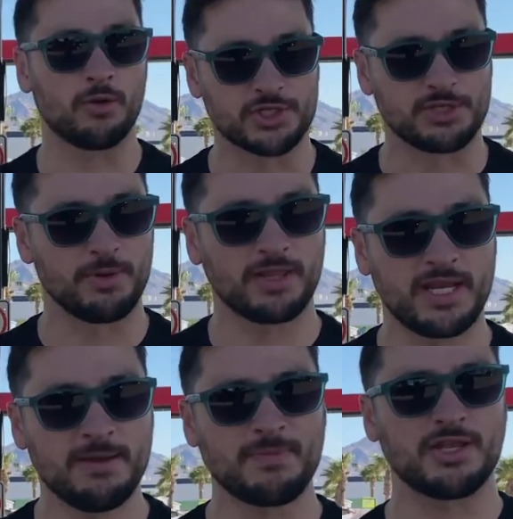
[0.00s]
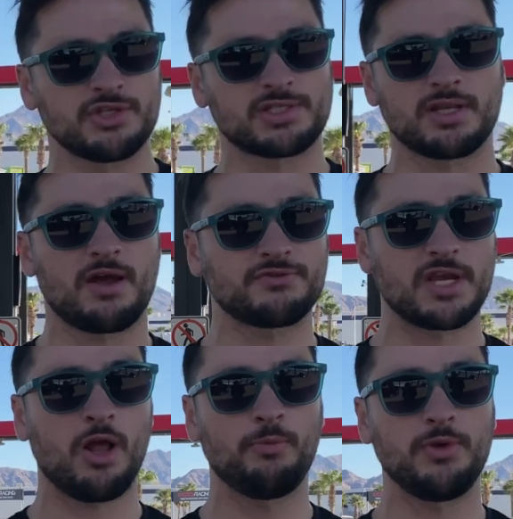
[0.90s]
or stability, and just enough to
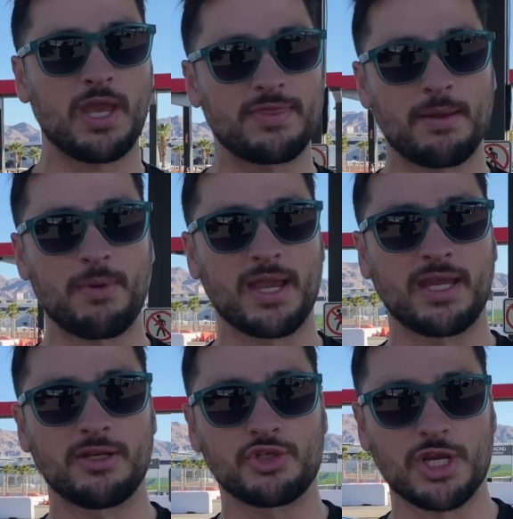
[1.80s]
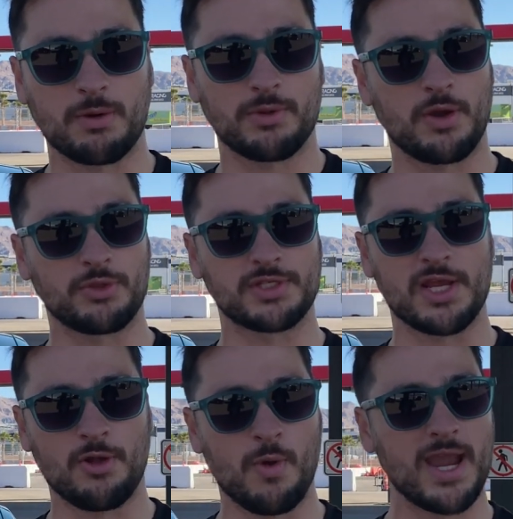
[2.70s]
help you get that back end in check without the
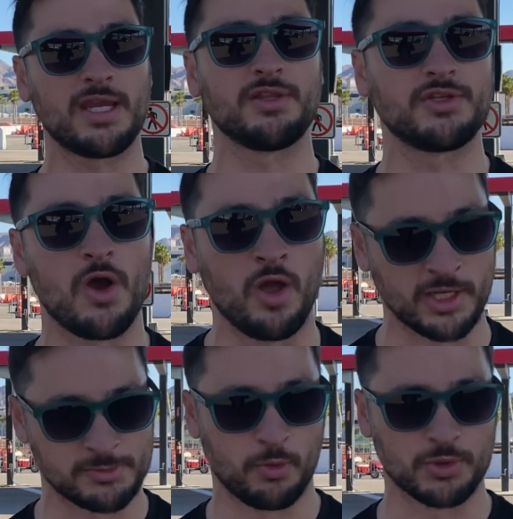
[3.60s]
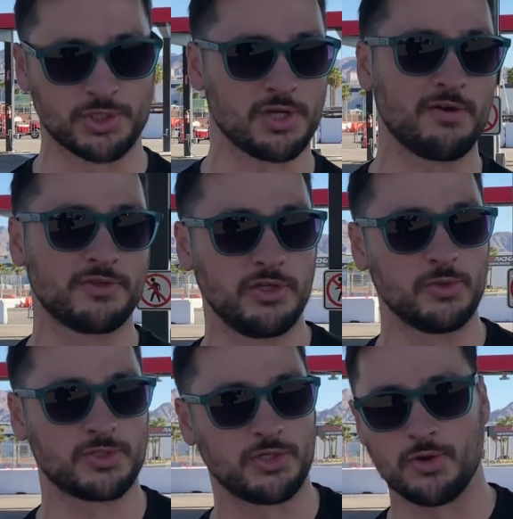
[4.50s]
tail wagging the dog, as Porsches often
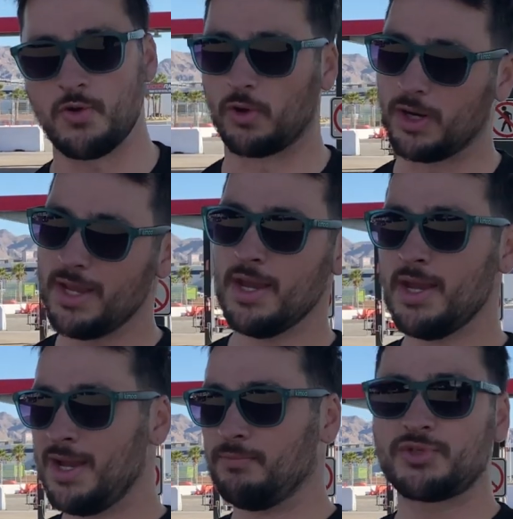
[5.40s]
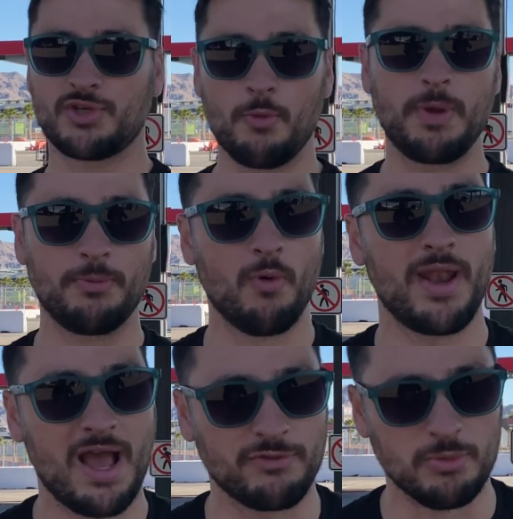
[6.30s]
used to do, or so people would
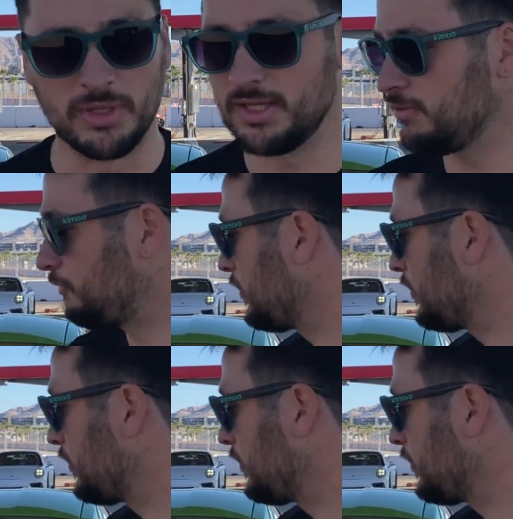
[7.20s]
have you believe.